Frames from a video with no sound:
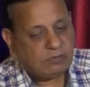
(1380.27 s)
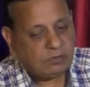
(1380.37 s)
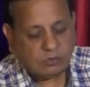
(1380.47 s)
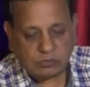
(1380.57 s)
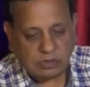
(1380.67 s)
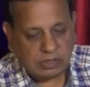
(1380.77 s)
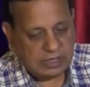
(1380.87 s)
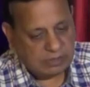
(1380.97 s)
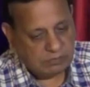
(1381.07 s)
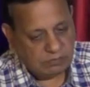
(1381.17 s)
of to
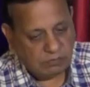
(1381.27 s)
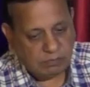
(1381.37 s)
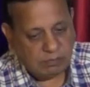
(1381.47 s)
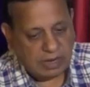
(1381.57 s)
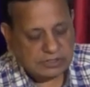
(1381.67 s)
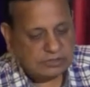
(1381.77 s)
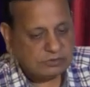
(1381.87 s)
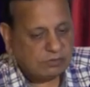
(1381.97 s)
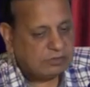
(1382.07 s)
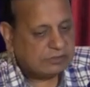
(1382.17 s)
the
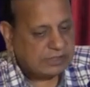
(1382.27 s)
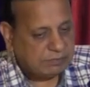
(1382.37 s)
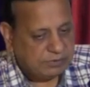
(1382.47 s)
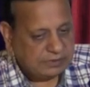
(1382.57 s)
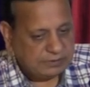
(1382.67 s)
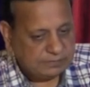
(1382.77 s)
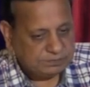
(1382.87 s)
margins of the chamber,